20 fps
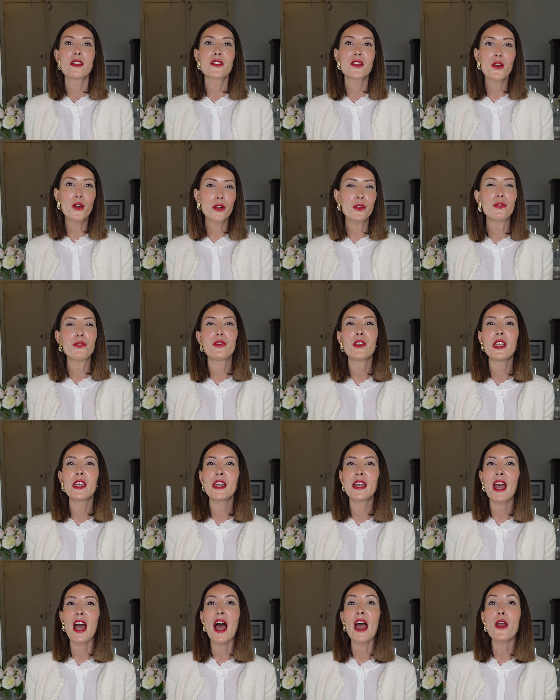Second
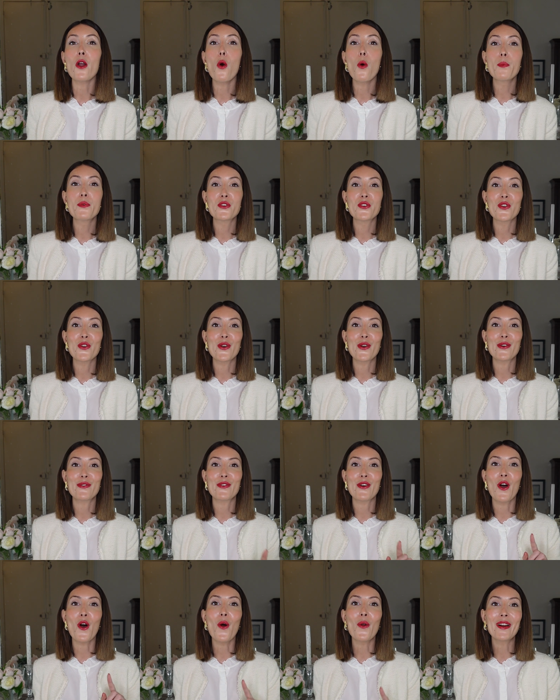thing I observed
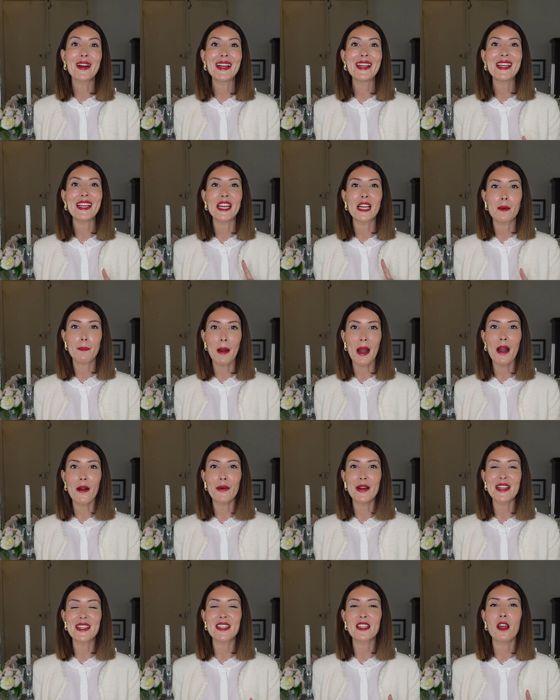only in
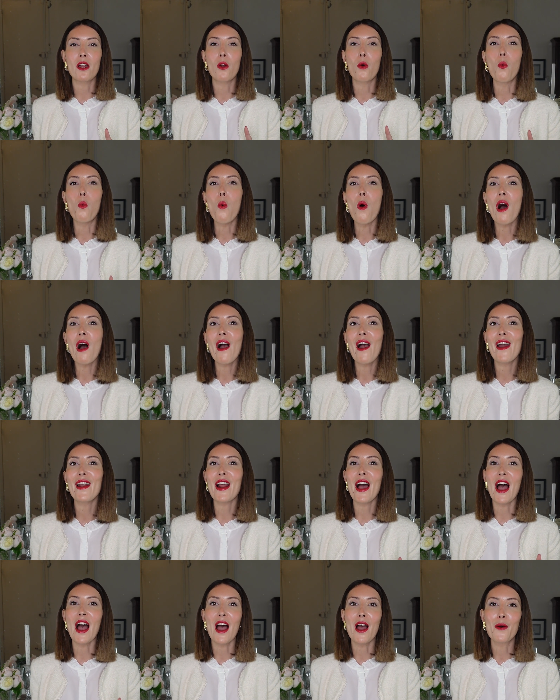Paris
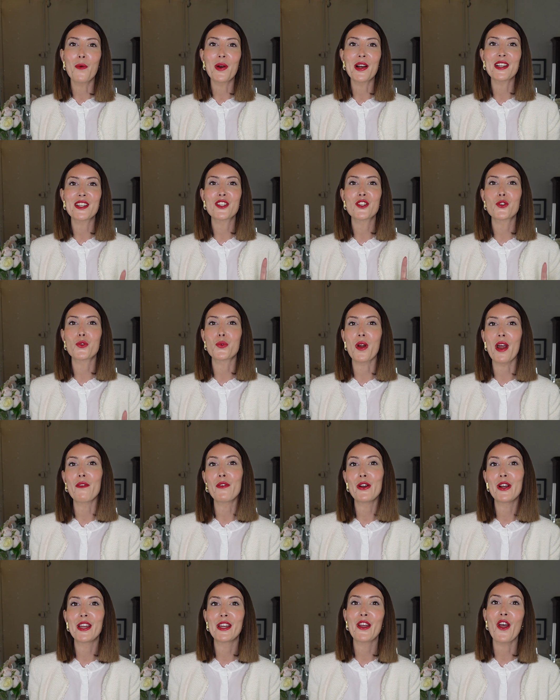while I was
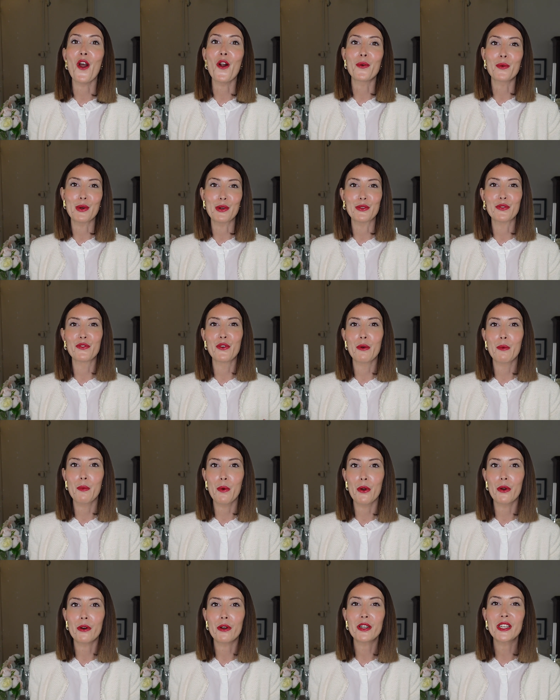traveling around the
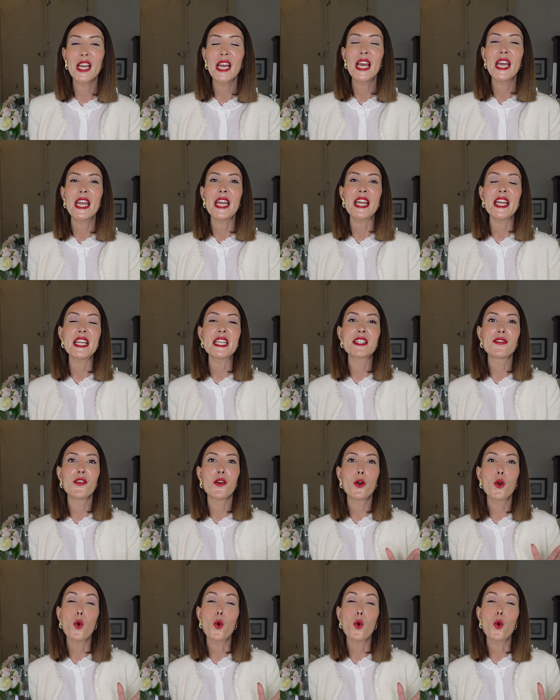world is the